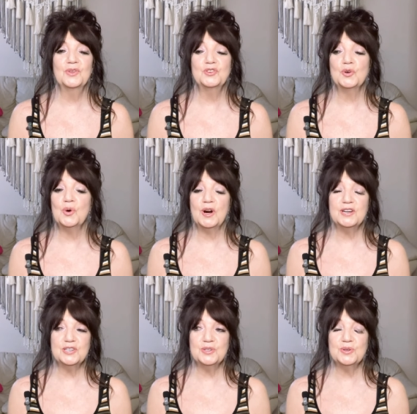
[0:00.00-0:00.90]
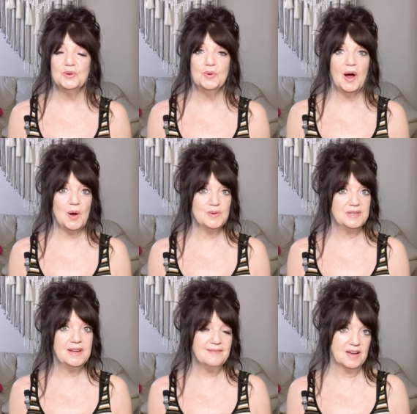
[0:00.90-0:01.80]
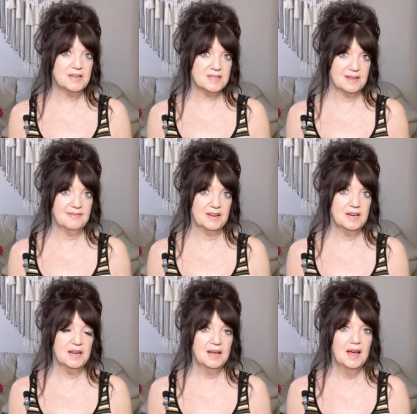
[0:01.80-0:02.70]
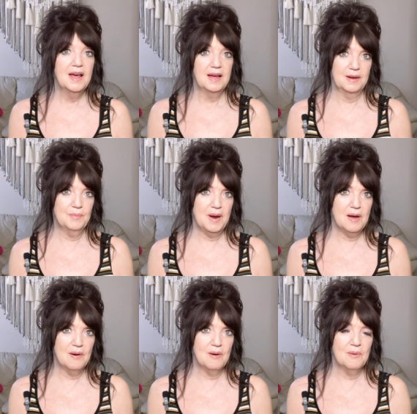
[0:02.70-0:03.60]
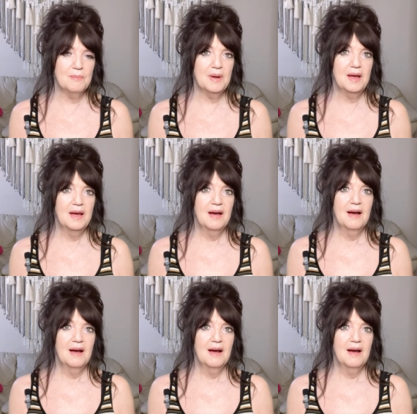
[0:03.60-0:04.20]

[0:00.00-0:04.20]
the door to hosting events, even in my home.